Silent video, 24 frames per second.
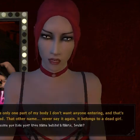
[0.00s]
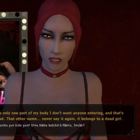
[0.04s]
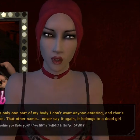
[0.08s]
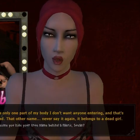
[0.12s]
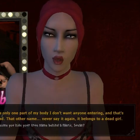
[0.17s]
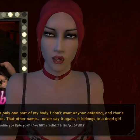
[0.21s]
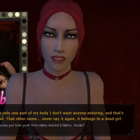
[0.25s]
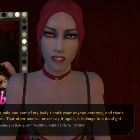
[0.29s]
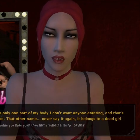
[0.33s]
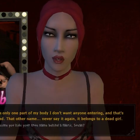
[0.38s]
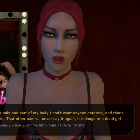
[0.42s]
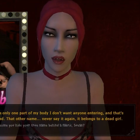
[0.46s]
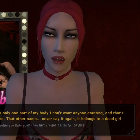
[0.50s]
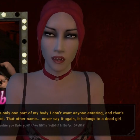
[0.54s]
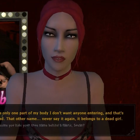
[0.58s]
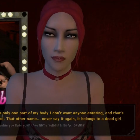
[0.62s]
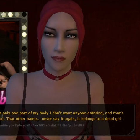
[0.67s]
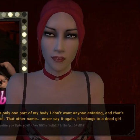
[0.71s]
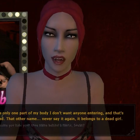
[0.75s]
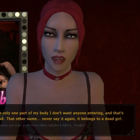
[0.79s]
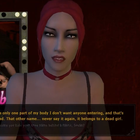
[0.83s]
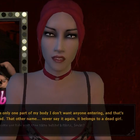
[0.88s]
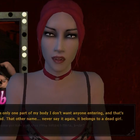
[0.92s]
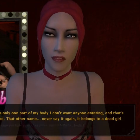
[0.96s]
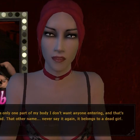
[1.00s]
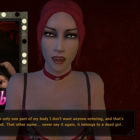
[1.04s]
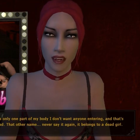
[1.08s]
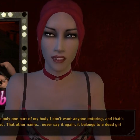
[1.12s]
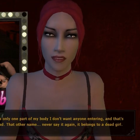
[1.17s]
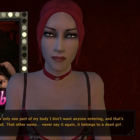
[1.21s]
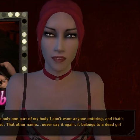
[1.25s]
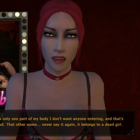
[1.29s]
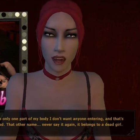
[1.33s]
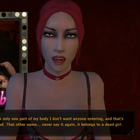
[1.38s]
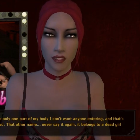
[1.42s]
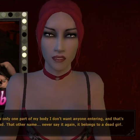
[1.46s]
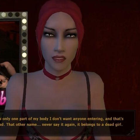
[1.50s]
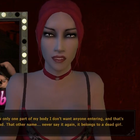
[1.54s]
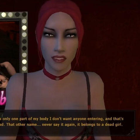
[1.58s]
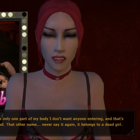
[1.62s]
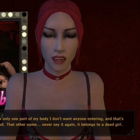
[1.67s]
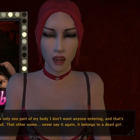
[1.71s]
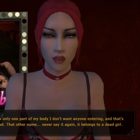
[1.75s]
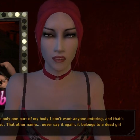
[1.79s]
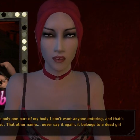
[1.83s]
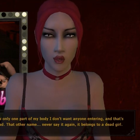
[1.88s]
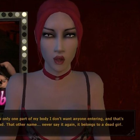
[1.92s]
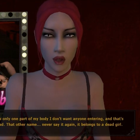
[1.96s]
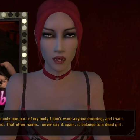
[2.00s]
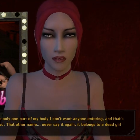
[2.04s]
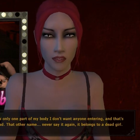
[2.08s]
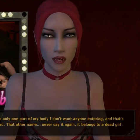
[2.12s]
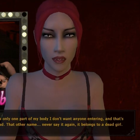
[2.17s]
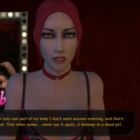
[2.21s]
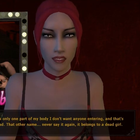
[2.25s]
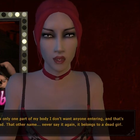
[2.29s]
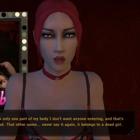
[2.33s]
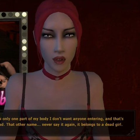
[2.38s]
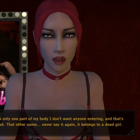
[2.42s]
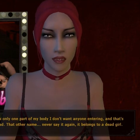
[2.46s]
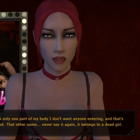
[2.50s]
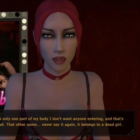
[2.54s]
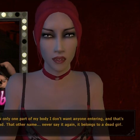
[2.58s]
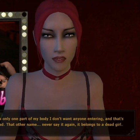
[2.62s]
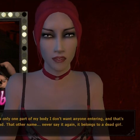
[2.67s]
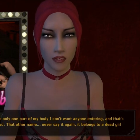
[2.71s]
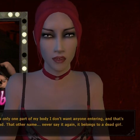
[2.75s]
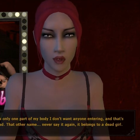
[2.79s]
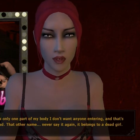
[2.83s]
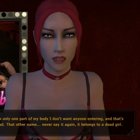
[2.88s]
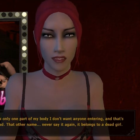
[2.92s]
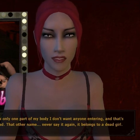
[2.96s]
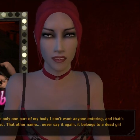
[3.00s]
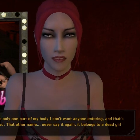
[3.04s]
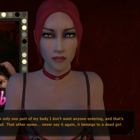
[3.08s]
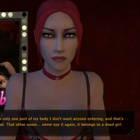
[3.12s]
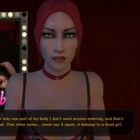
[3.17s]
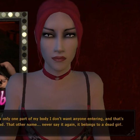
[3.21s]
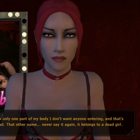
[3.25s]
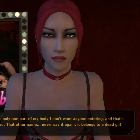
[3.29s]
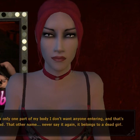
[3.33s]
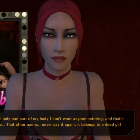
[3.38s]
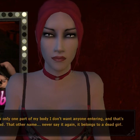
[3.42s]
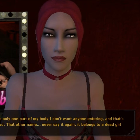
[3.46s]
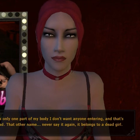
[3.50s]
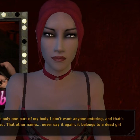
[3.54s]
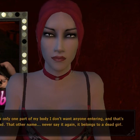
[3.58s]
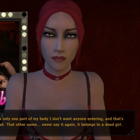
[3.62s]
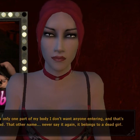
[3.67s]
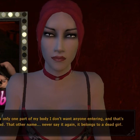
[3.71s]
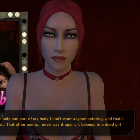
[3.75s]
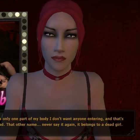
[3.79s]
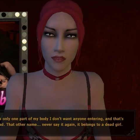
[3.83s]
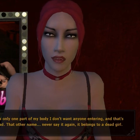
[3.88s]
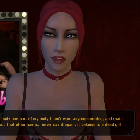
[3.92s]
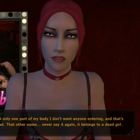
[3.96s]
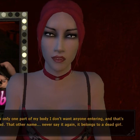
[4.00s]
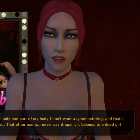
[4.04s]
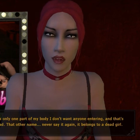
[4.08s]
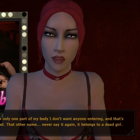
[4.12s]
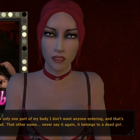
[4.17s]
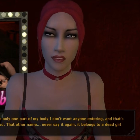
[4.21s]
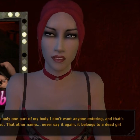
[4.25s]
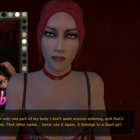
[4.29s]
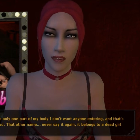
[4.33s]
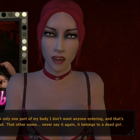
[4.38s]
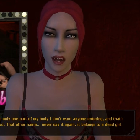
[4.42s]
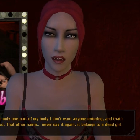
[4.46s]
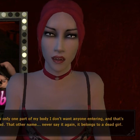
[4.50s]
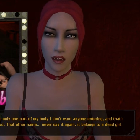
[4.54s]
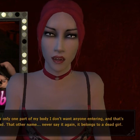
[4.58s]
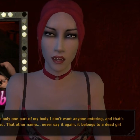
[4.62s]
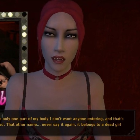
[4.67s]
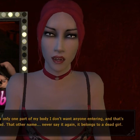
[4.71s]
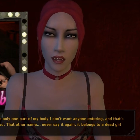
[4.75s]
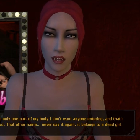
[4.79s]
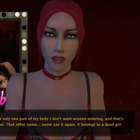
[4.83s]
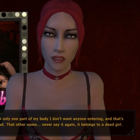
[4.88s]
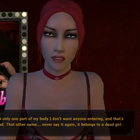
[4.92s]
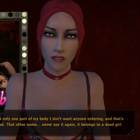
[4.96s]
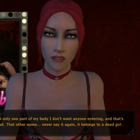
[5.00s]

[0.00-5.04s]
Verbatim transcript: There's only one part of my body I don't want anyone entering. And that's my head.